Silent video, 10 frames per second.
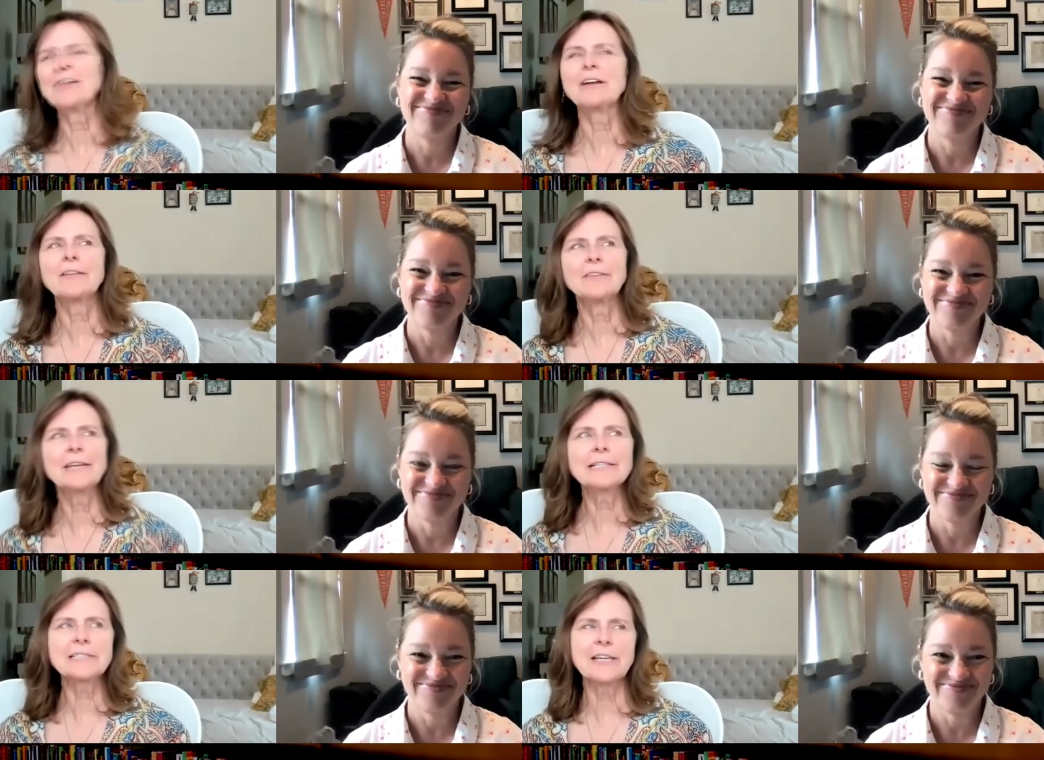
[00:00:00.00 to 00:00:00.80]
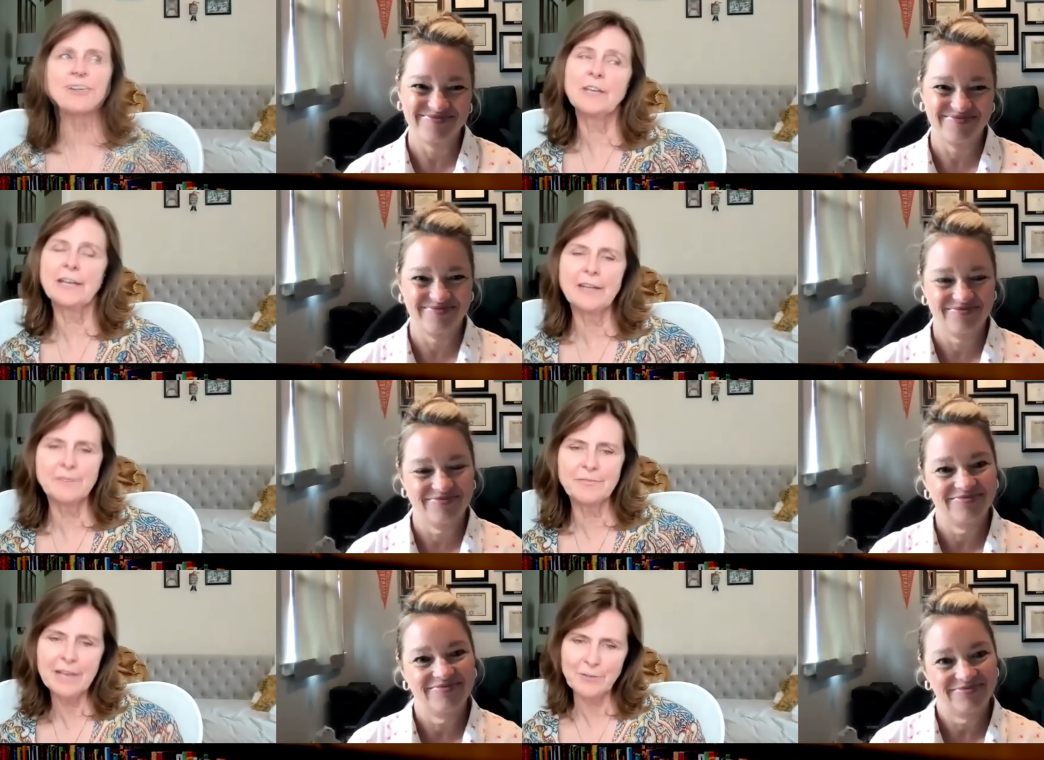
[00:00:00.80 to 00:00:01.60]
Speaker 1: there, and it's like you can't
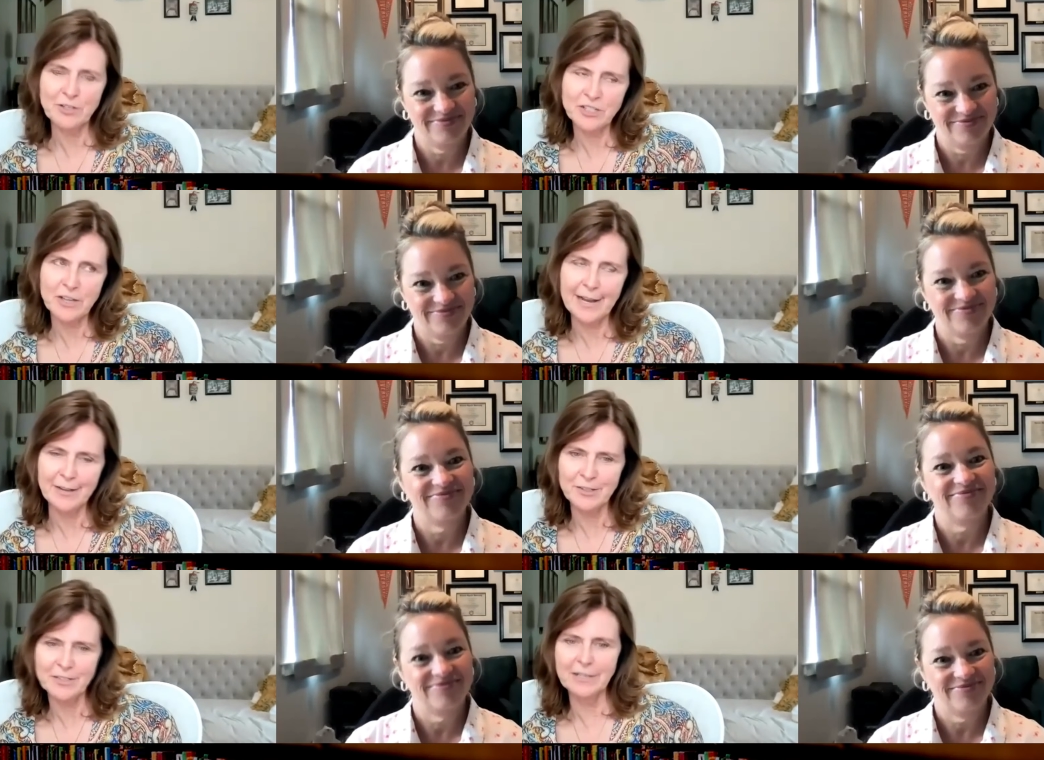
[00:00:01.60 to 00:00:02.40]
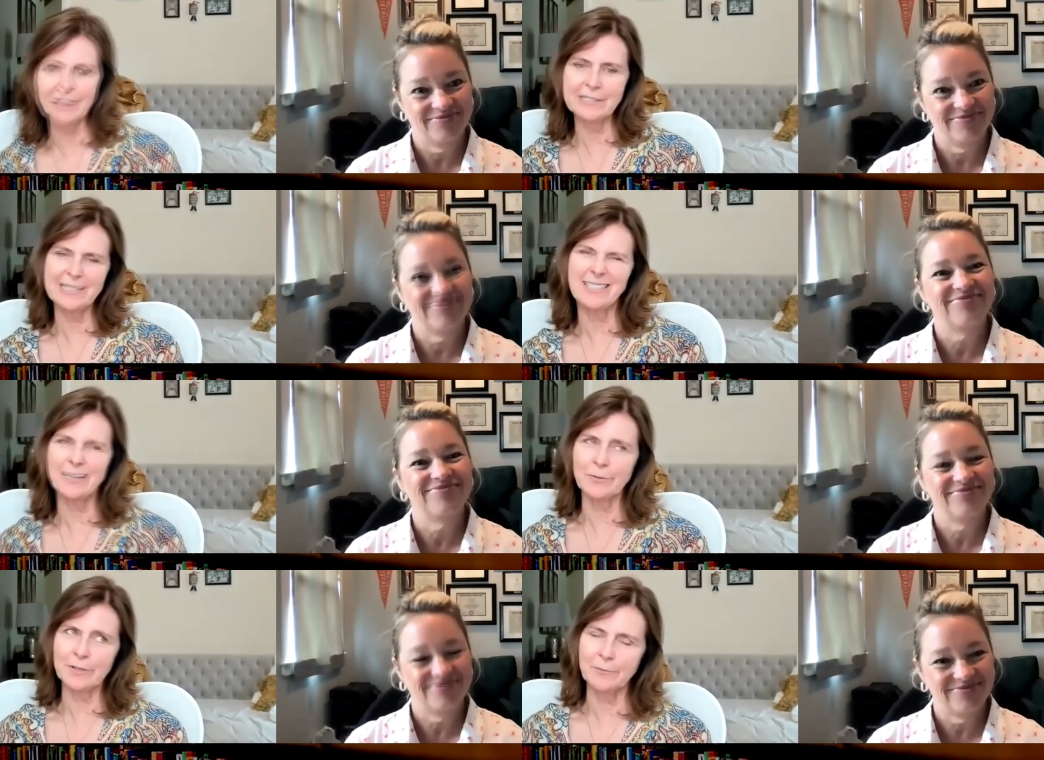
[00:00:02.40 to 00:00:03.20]
have a favorite child, you know, because that's
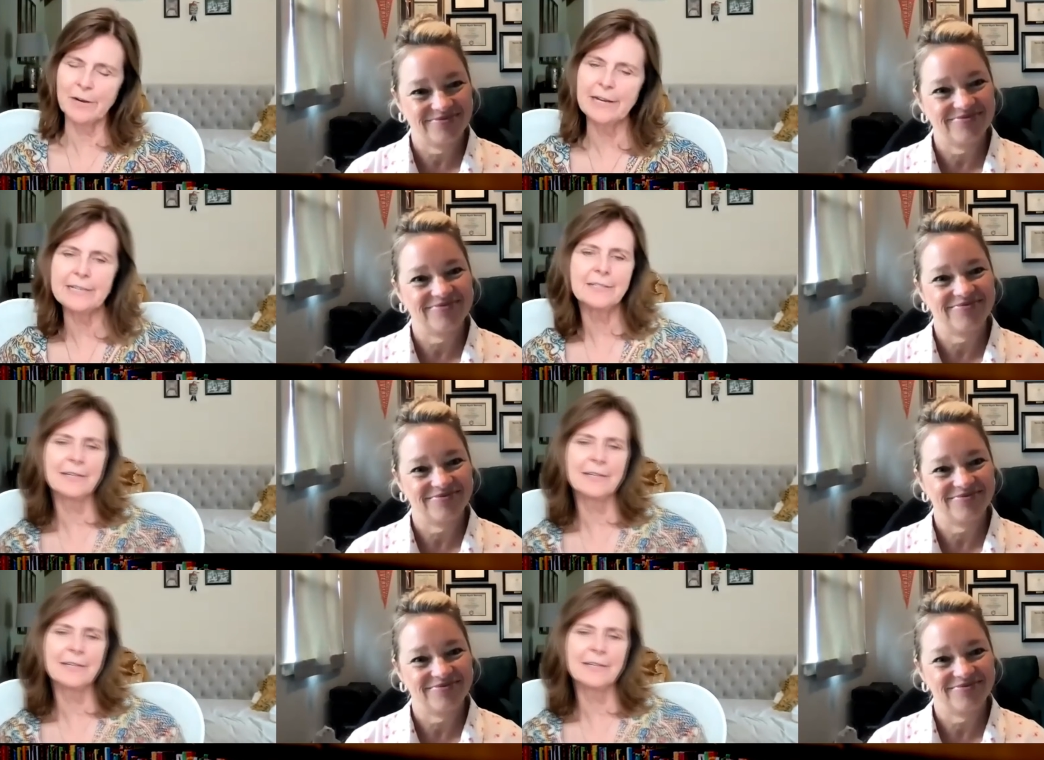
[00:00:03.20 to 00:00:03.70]
not really right.